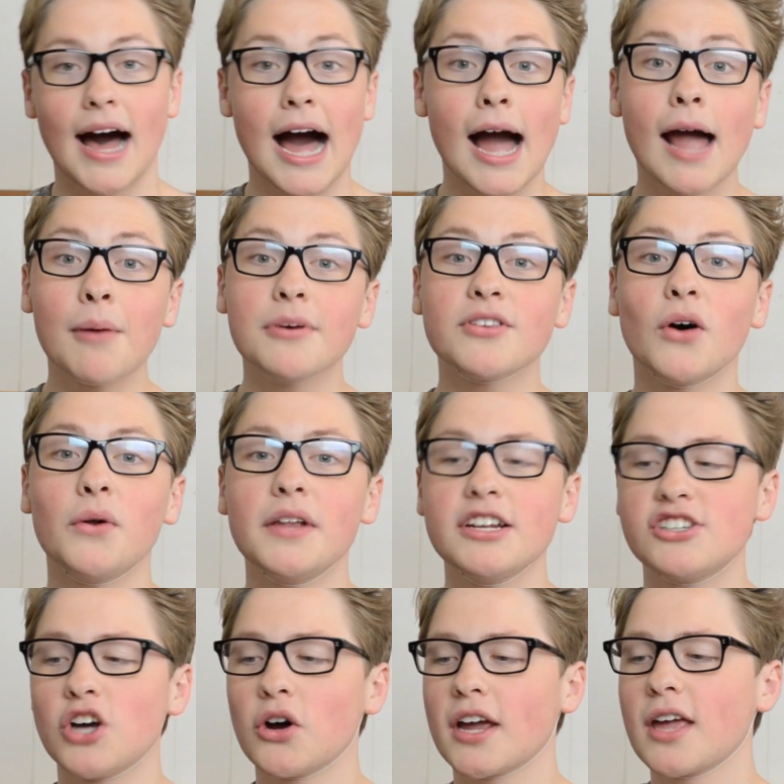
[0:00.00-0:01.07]
I was only
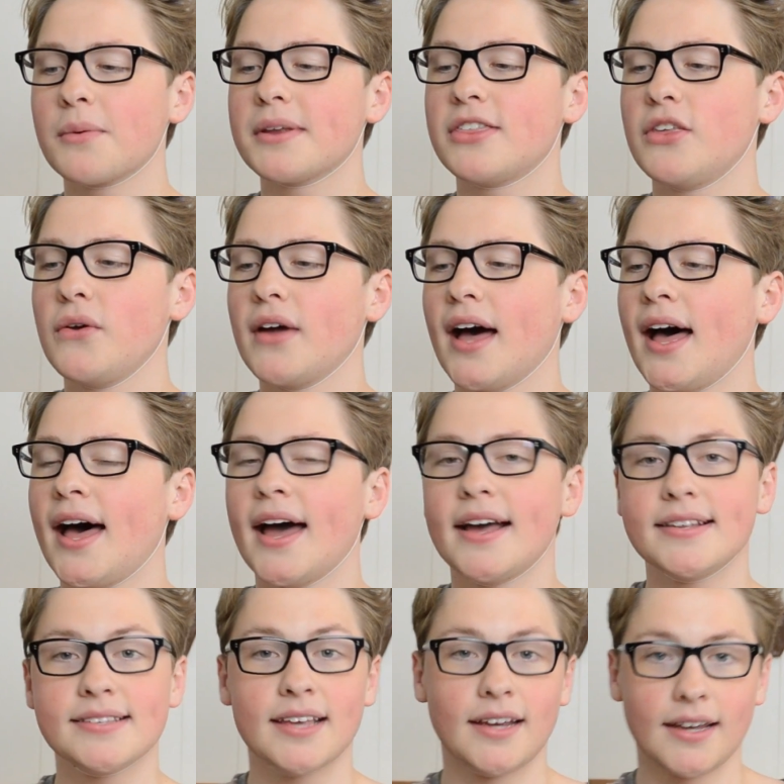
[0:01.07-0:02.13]
joking with you
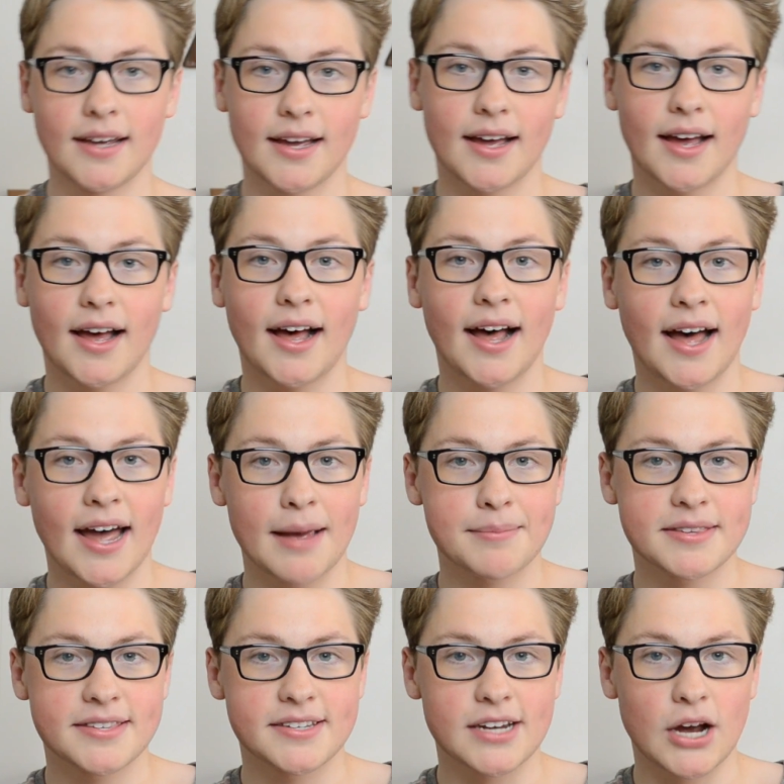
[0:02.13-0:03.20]
guys. I
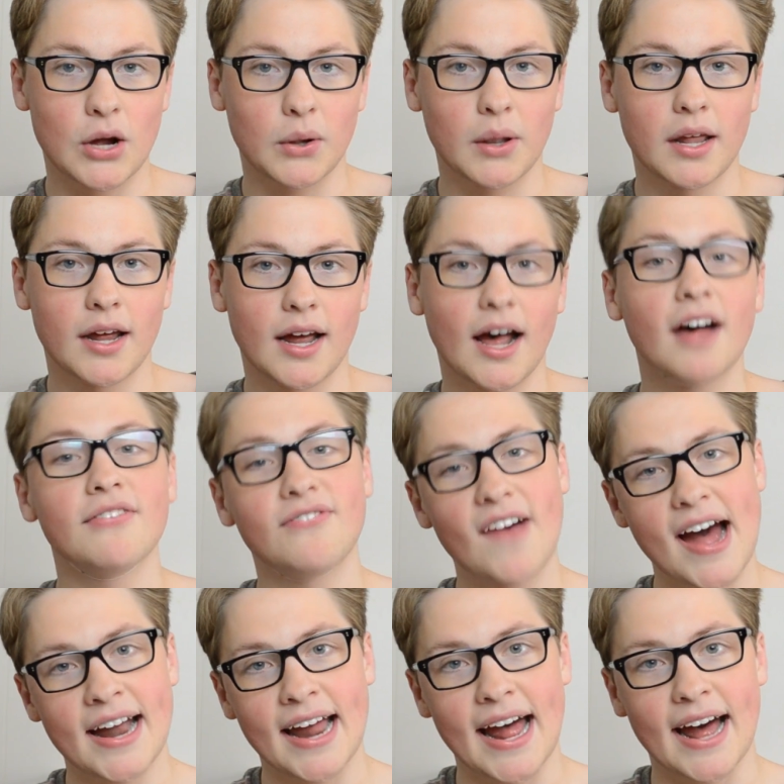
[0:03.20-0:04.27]
am still a
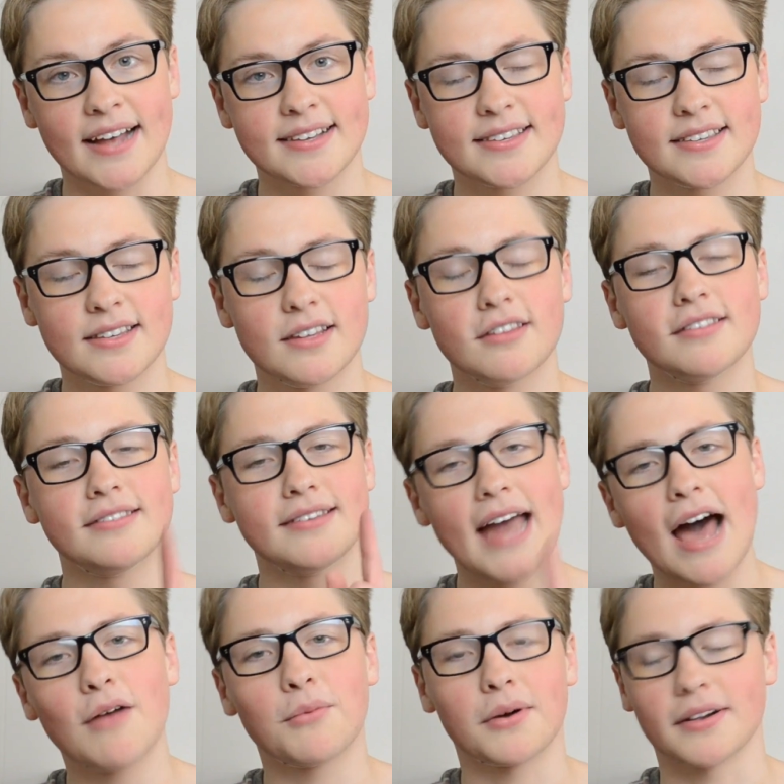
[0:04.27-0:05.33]
fat ass.
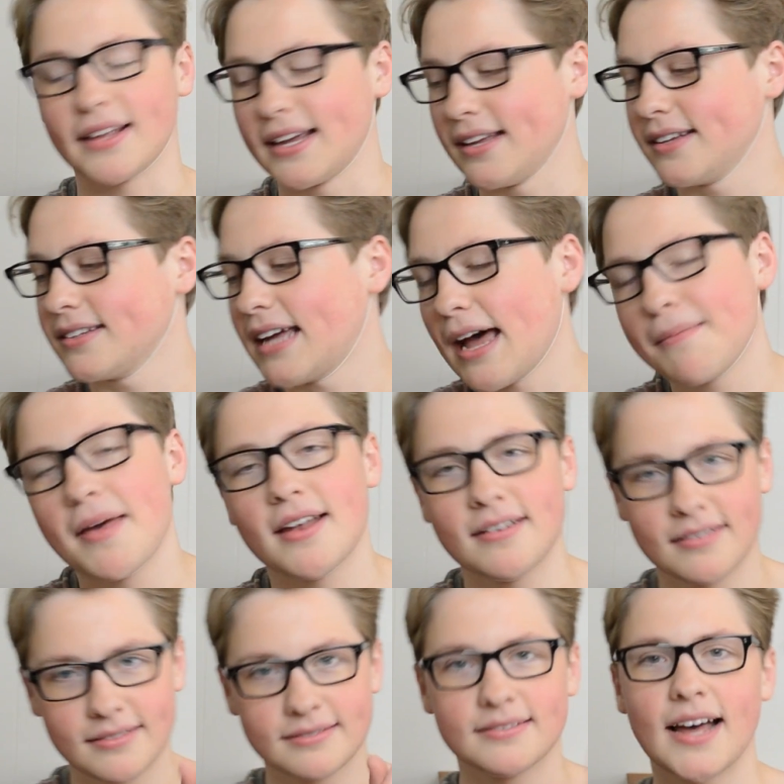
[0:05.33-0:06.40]
Not really. I
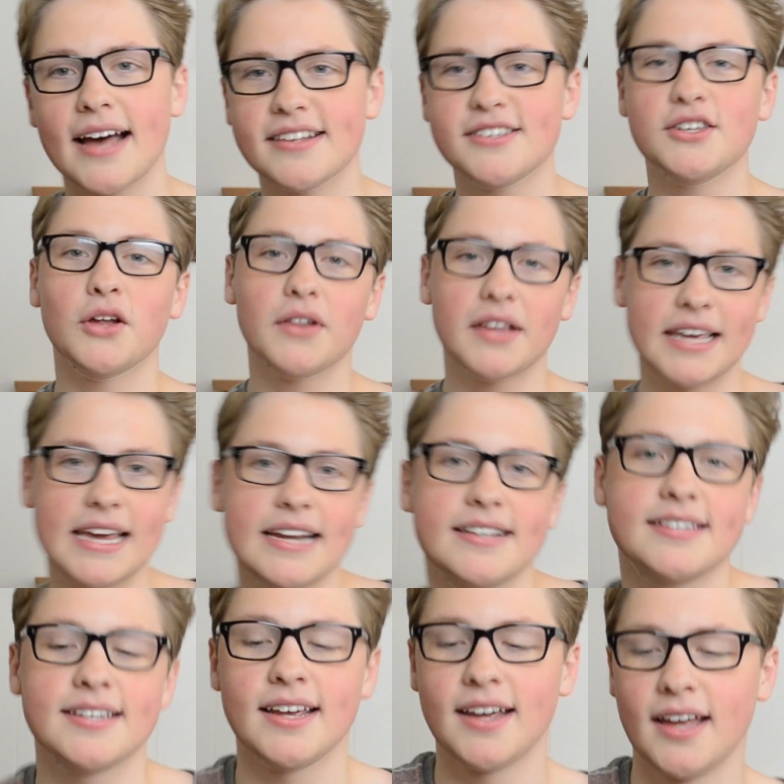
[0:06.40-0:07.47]
mean, I still eat
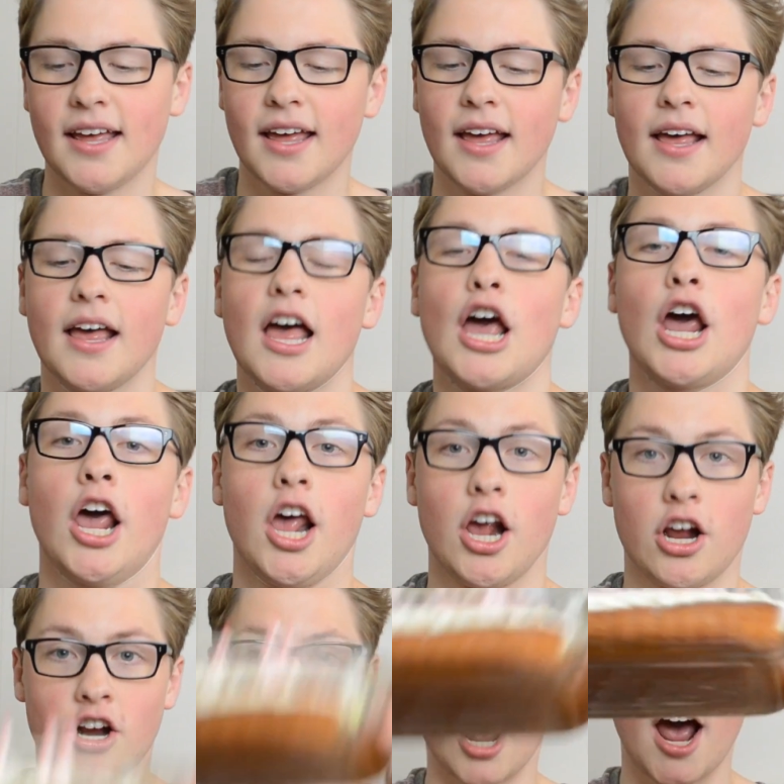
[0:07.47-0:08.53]

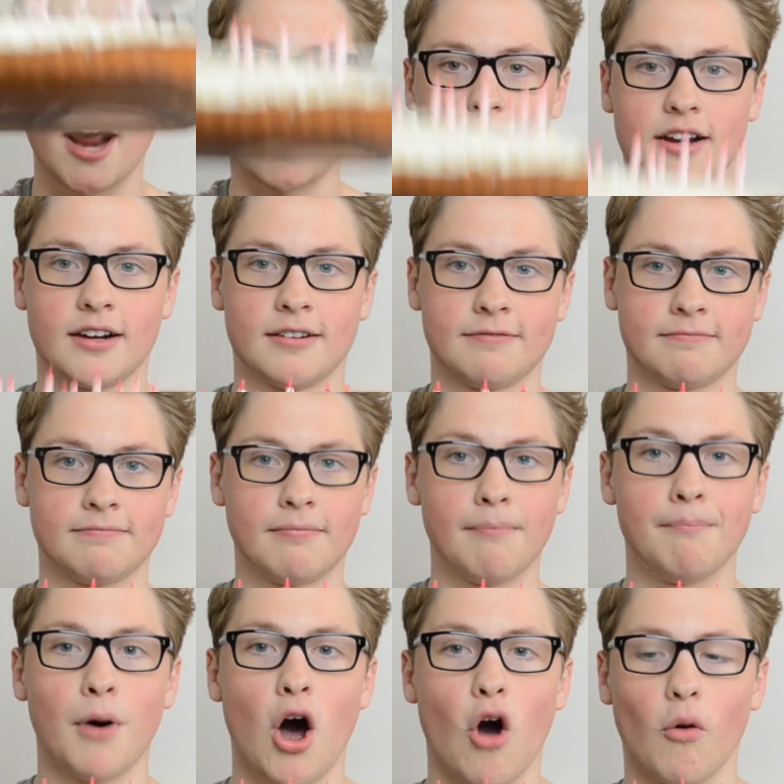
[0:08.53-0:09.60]
cake.
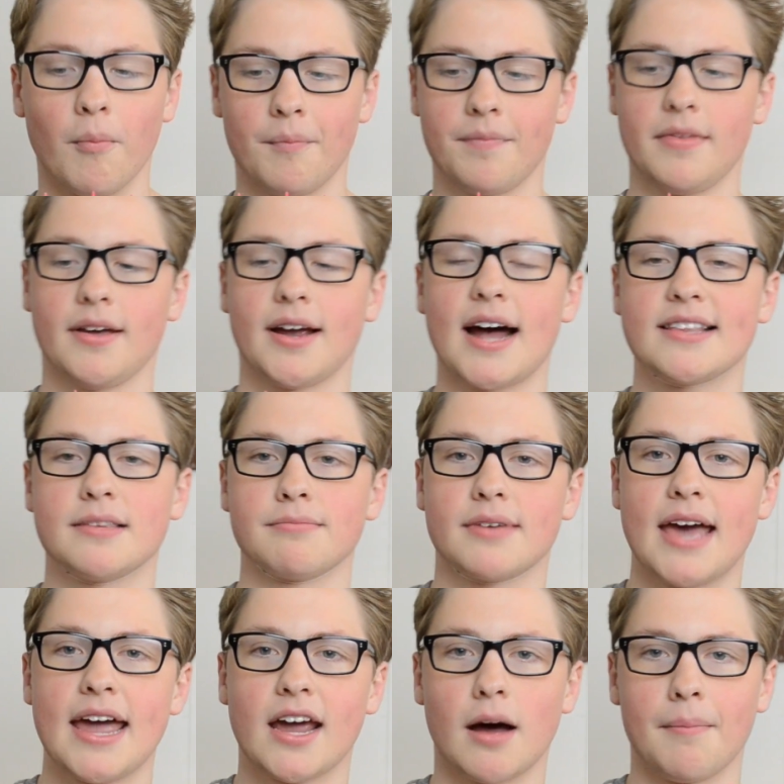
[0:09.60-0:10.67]
Boom. Got some
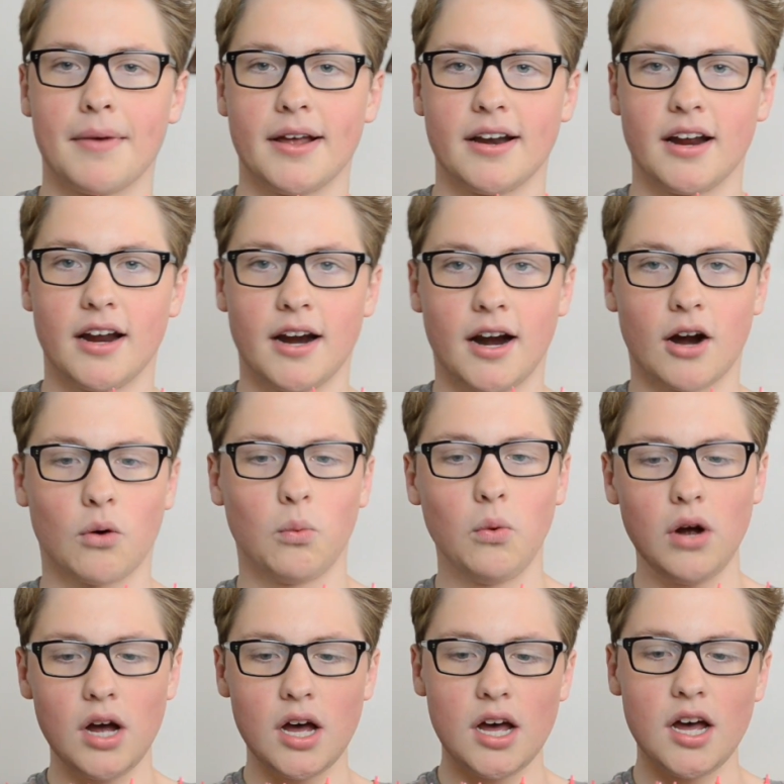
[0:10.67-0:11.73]
cake up in here.
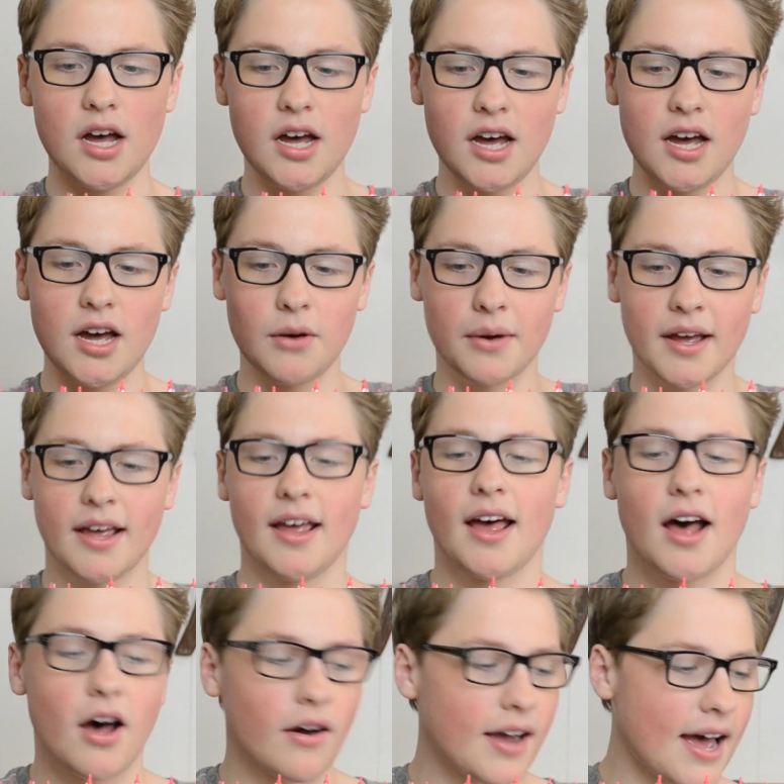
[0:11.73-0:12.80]
Woo!
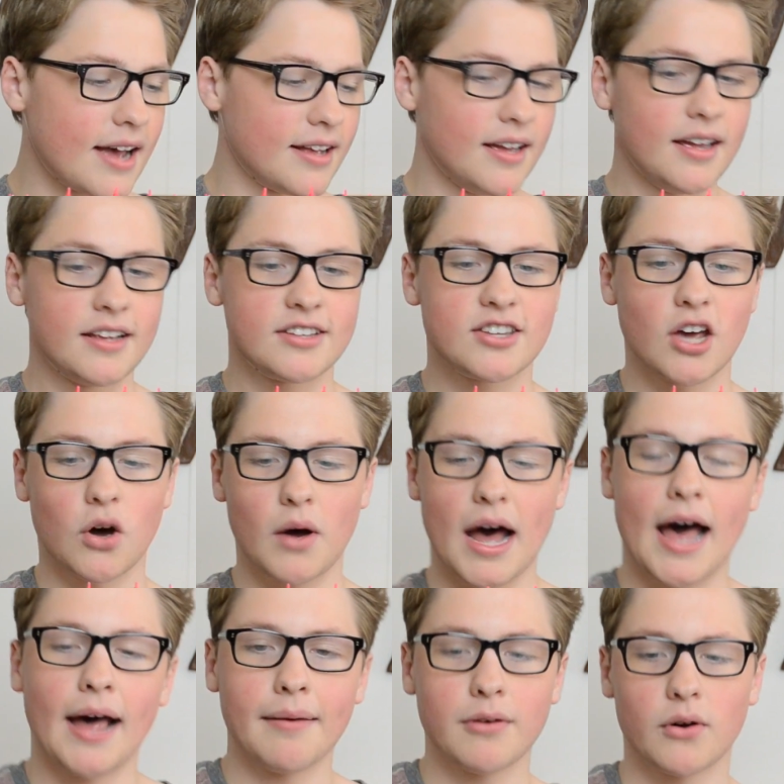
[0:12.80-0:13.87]
Okay, so
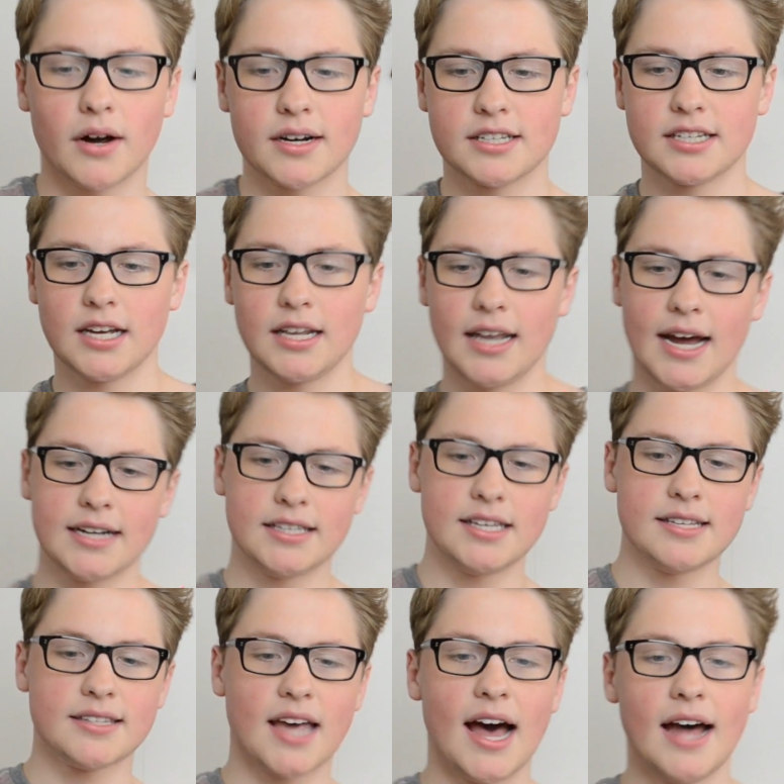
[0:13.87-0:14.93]
I'm going to light
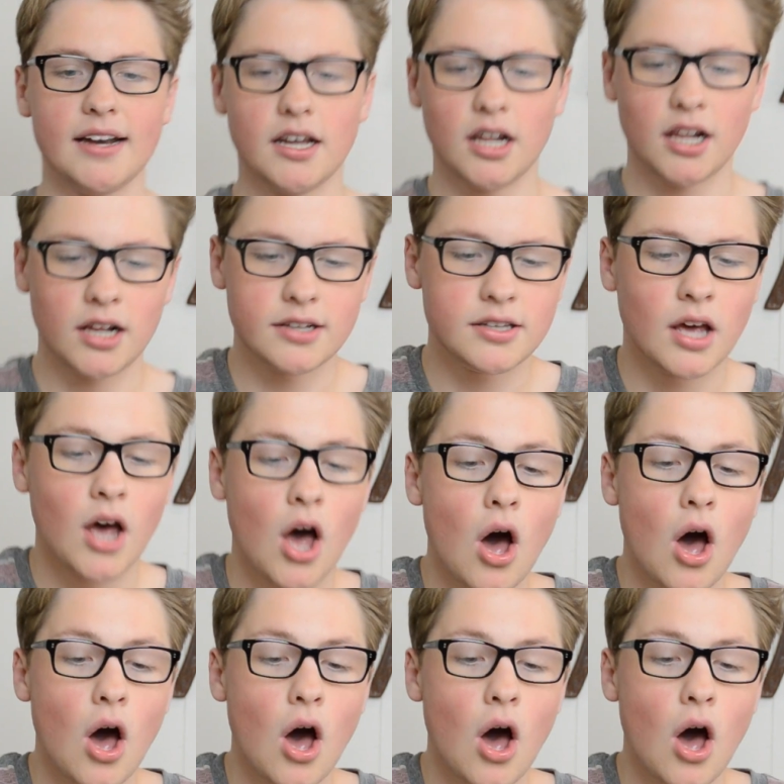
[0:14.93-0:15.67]
these candles.